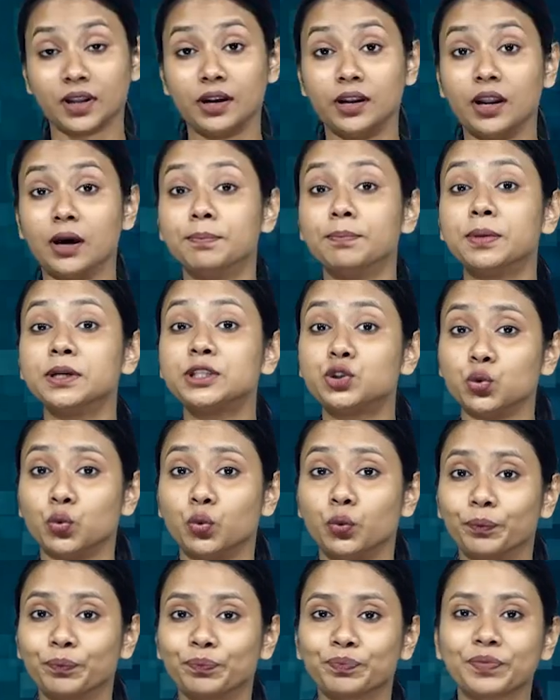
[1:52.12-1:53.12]
Number two.
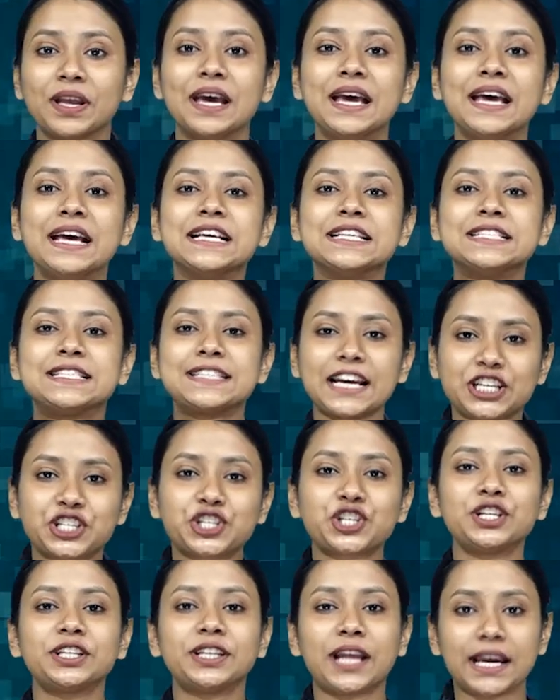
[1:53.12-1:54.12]

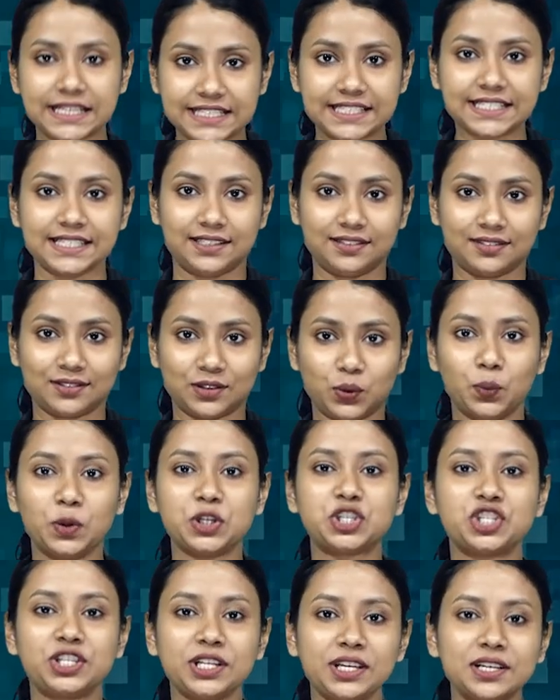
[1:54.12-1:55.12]
Section ninety,
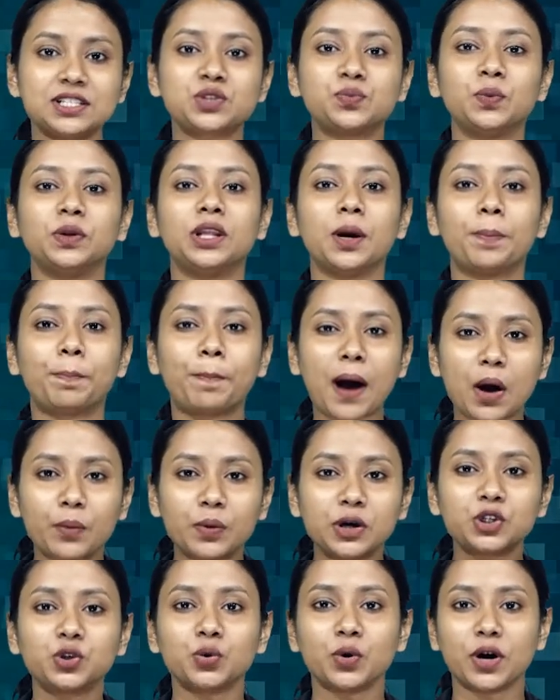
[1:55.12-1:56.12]
which deals with the
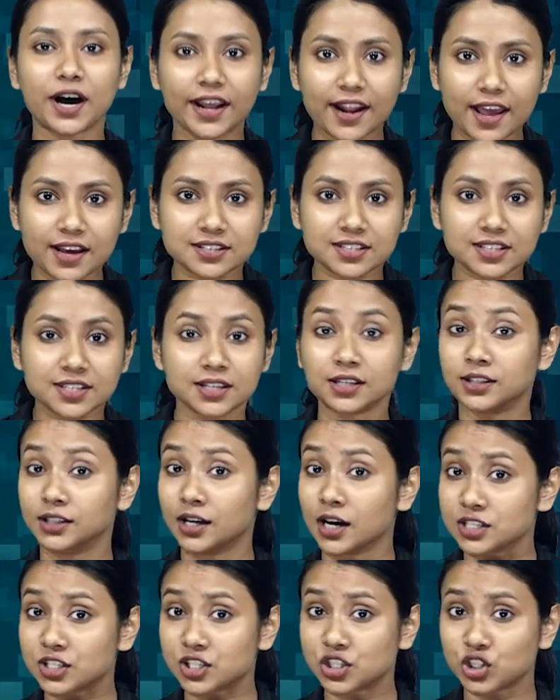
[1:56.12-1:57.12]
power to arrest,
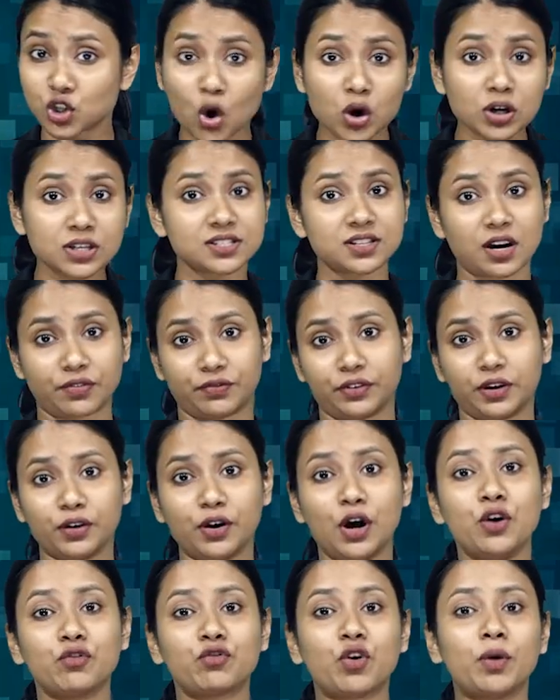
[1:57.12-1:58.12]
does not suffer
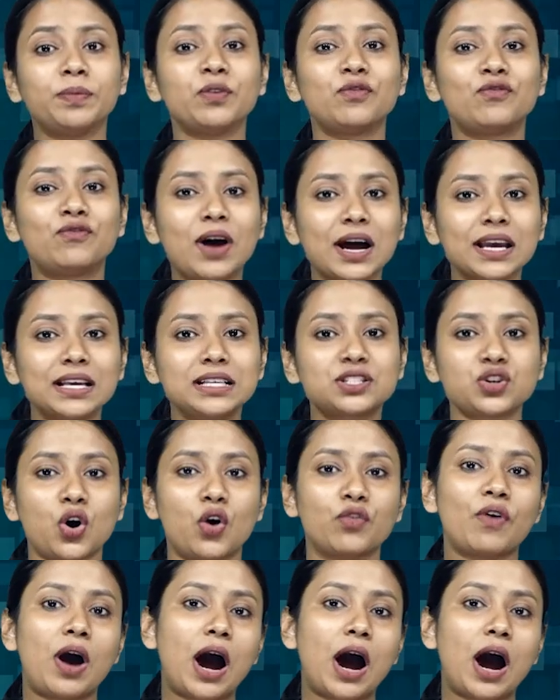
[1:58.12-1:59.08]
from the vice of